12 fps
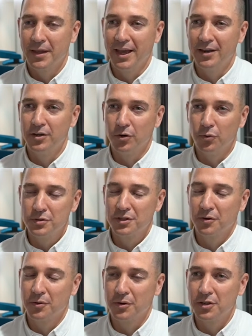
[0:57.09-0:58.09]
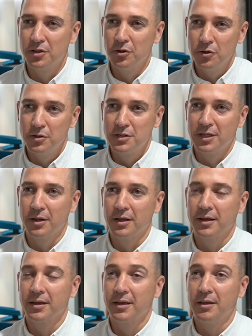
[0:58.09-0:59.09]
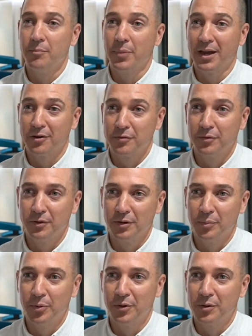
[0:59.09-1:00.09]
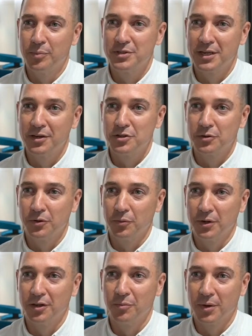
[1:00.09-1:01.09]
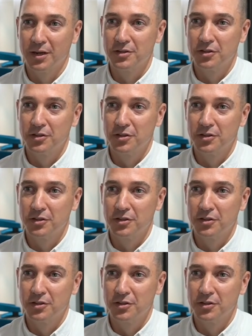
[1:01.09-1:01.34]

and also hugely impactful upon the potential that we can make